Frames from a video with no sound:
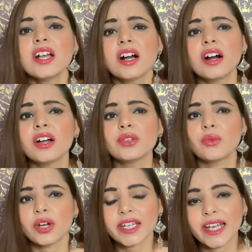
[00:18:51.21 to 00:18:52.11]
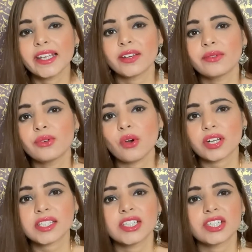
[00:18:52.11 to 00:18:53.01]
you want any review or
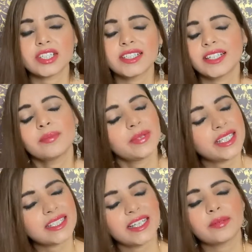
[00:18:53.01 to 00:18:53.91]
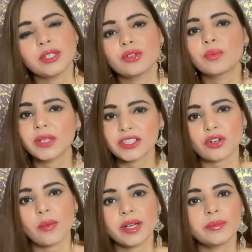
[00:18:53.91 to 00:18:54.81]
suggestion, then please let me know, please
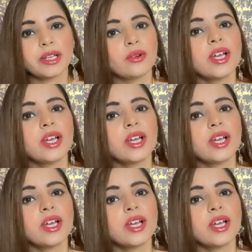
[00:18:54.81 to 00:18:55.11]
comment below.